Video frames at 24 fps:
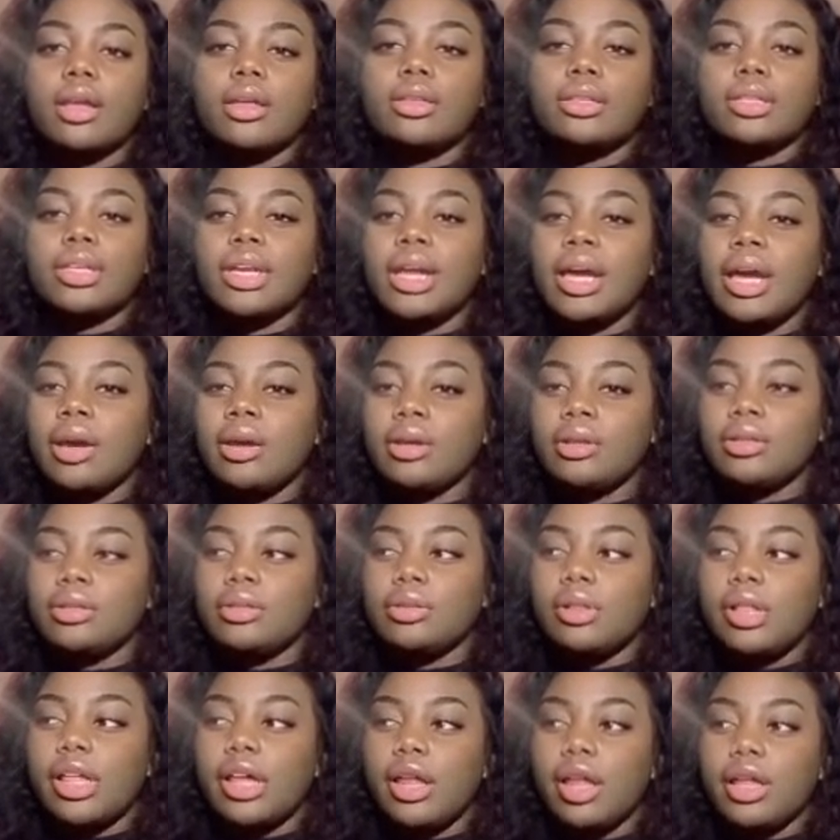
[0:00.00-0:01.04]
did I
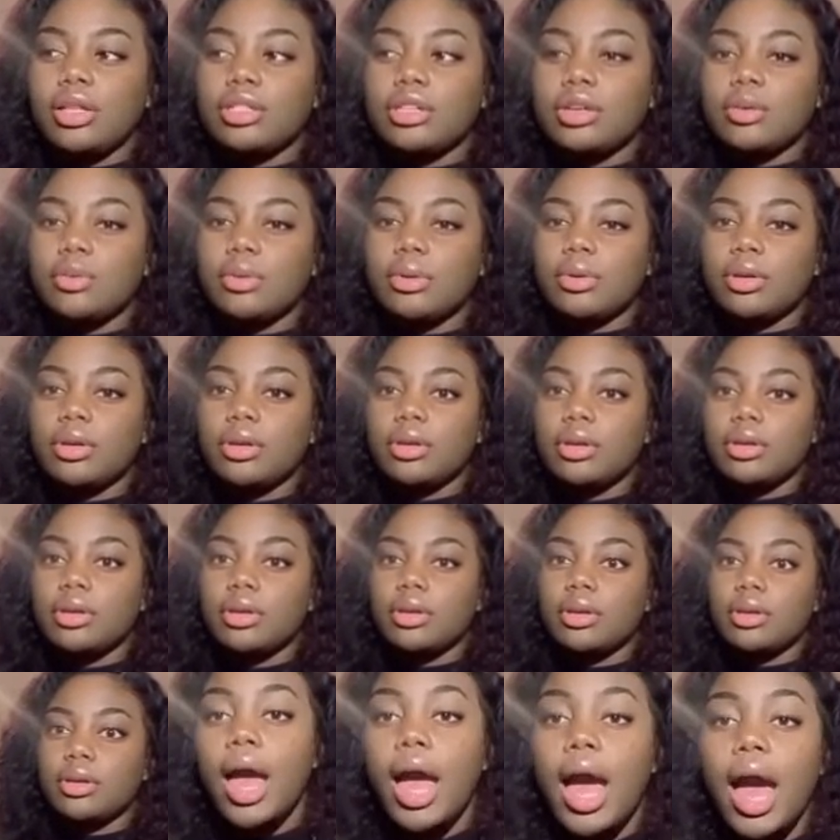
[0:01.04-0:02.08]
do late October?
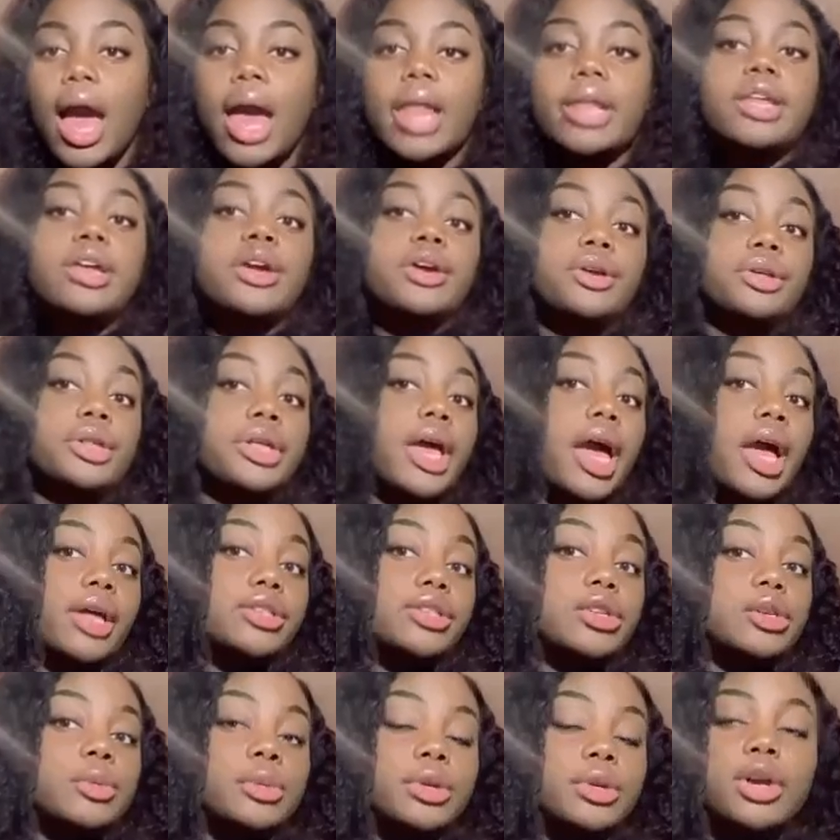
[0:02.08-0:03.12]
I did early
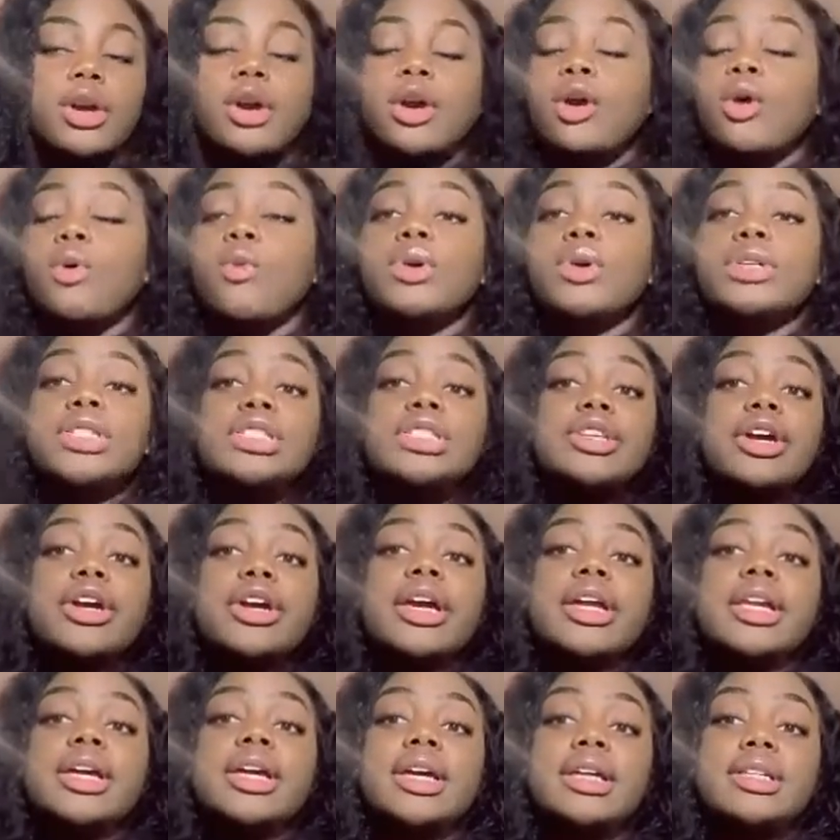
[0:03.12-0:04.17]
October. Once it started
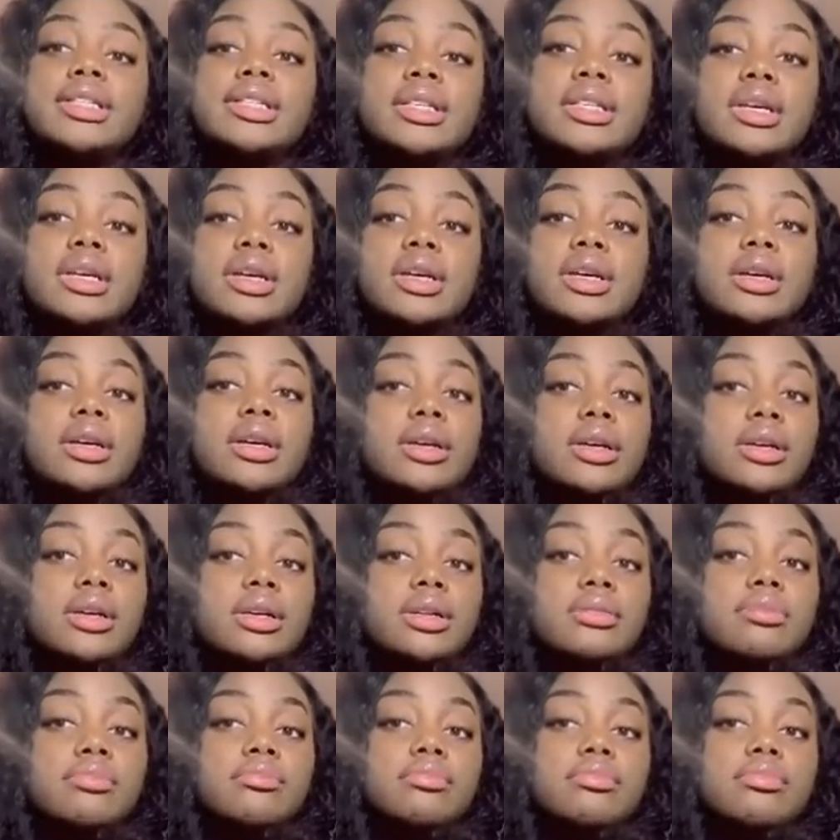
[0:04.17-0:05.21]
getting
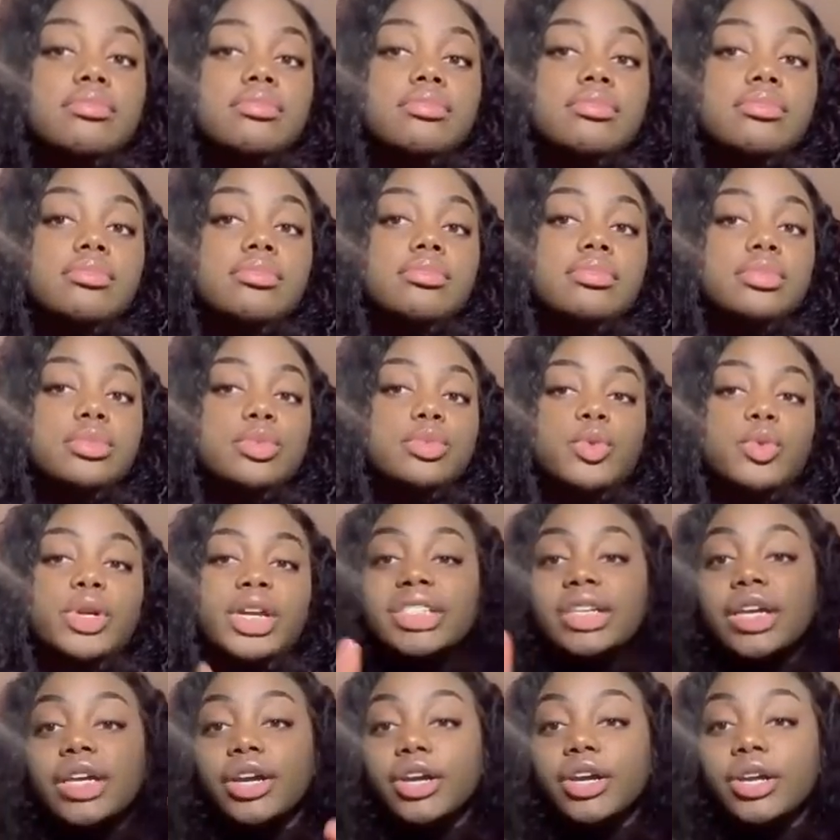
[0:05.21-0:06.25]
into, when I
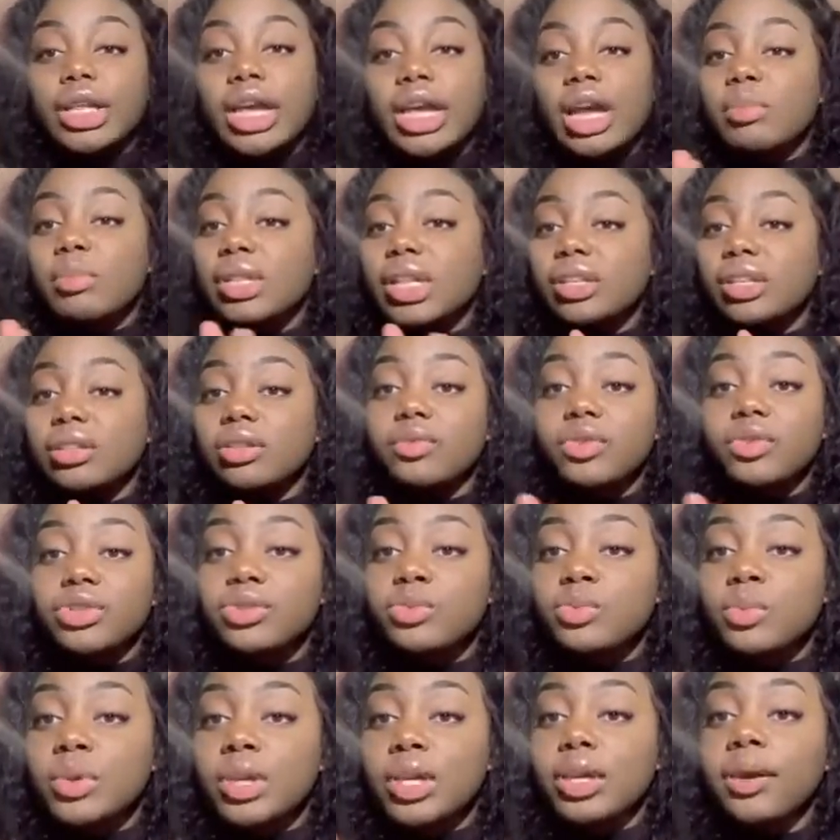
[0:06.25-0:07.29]
say early, I mean like the
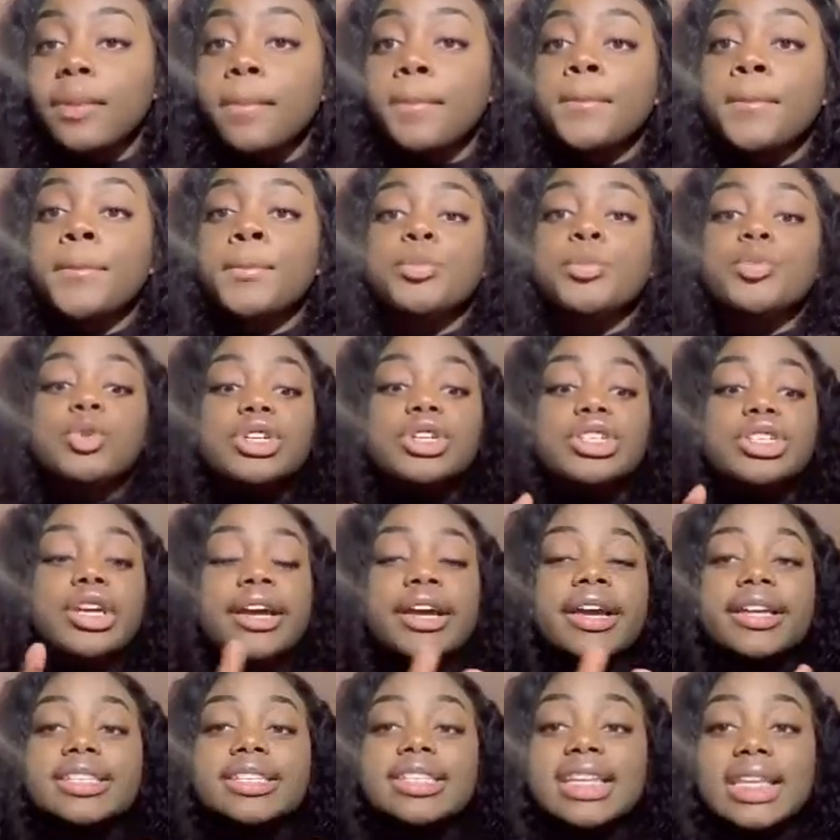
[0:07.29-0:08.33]
first week. When it
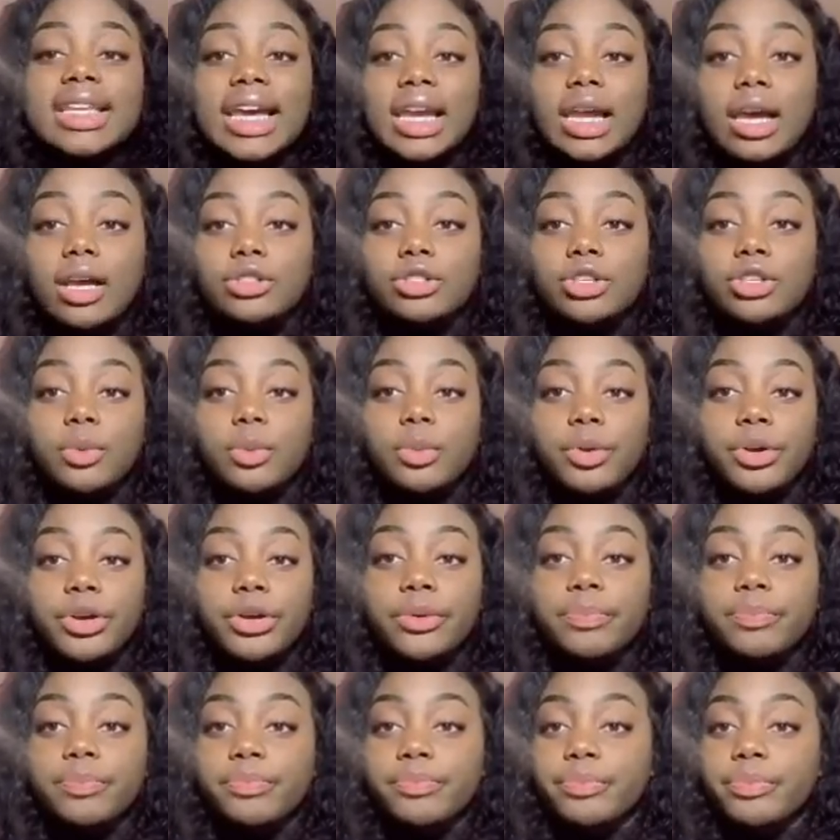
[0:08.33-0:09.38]
started getting to late
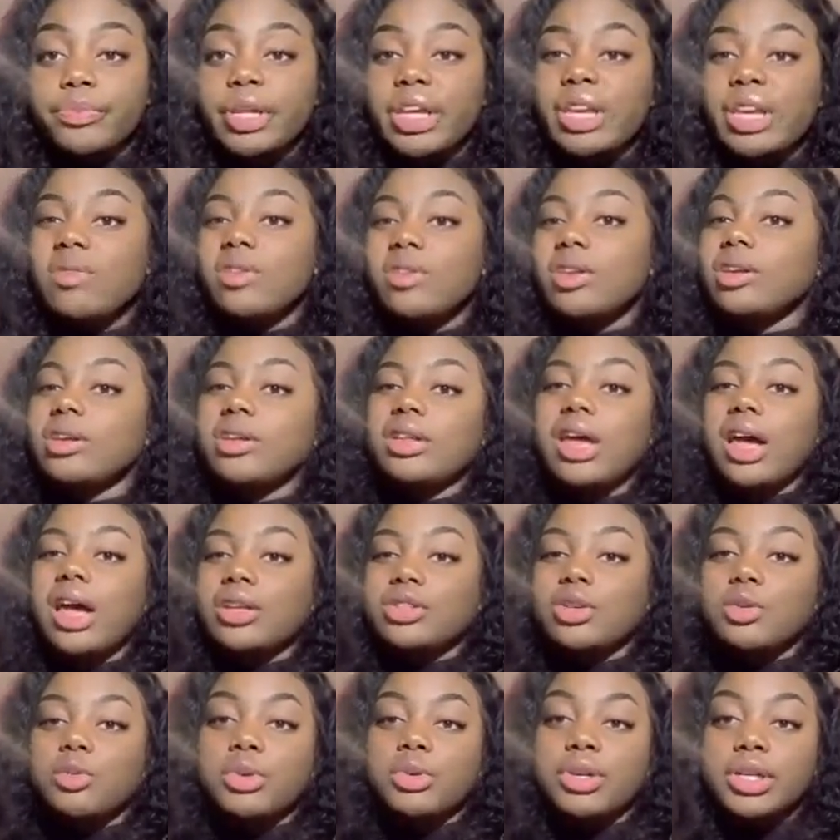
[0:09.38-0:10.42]
October, even early
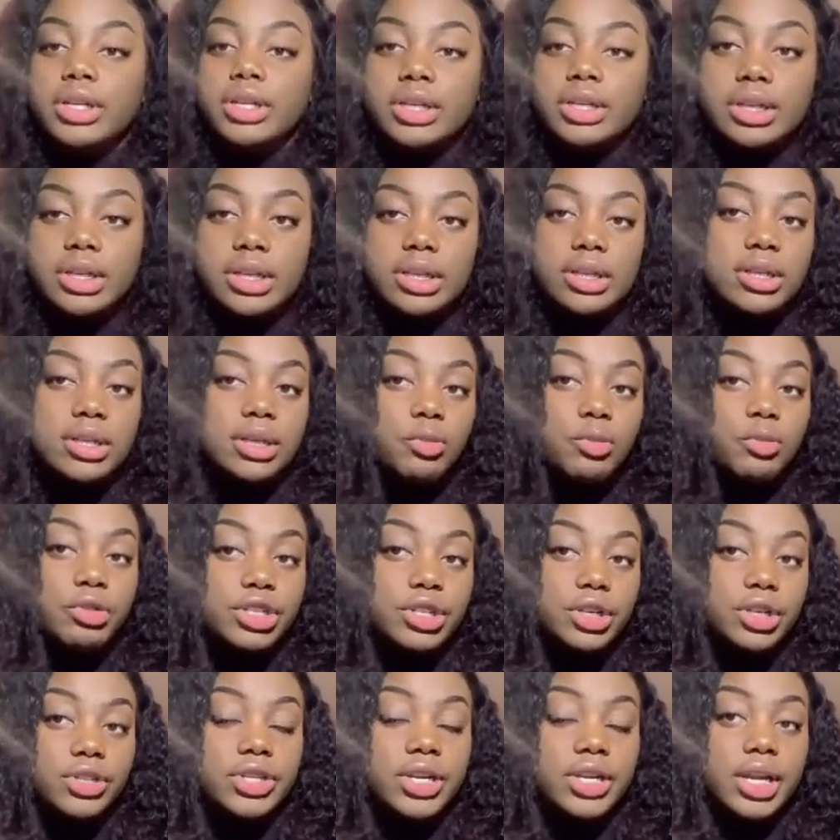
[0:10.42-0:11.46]
October, when it
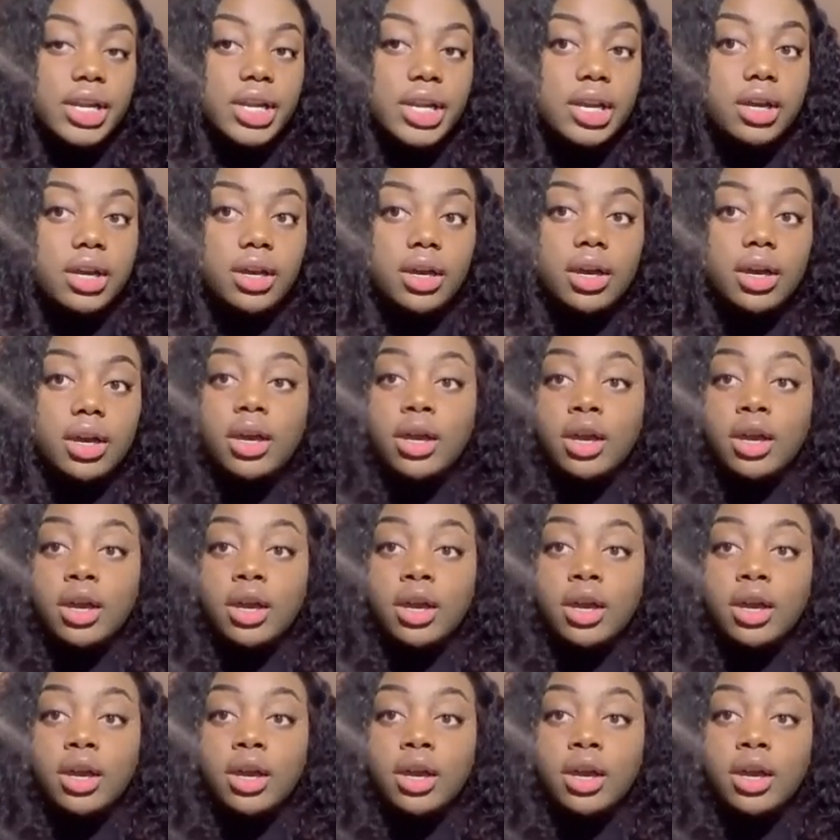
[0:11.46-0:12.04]
starts getting here,